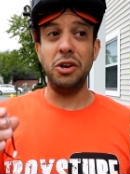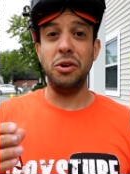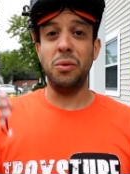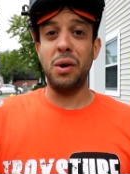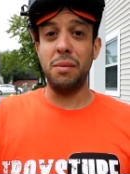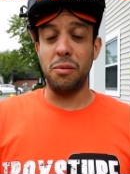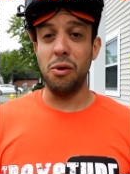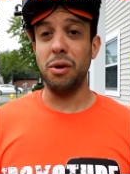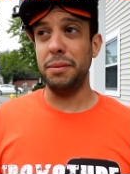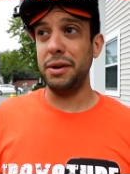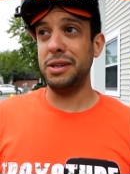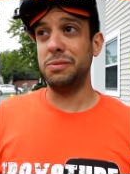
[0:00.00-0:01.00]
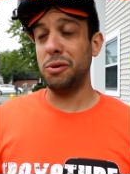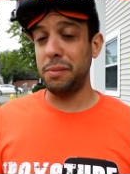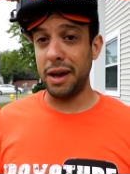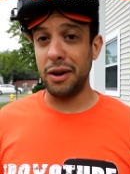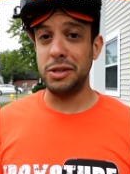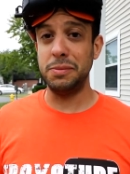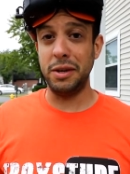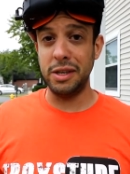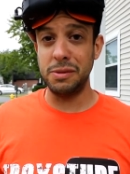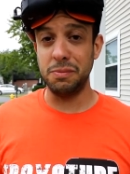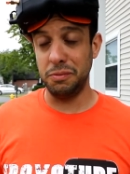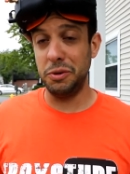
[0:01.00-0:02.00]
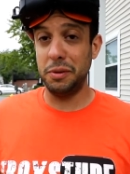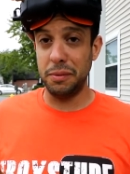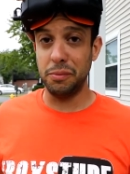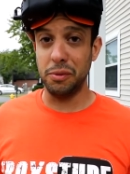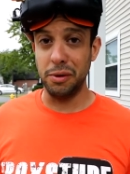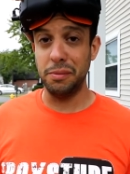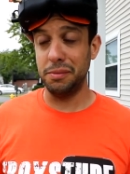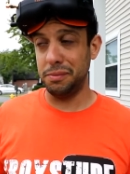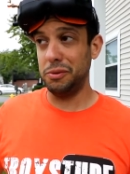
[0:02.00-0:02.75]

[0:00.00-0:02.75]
you want more because more batteries means you burn,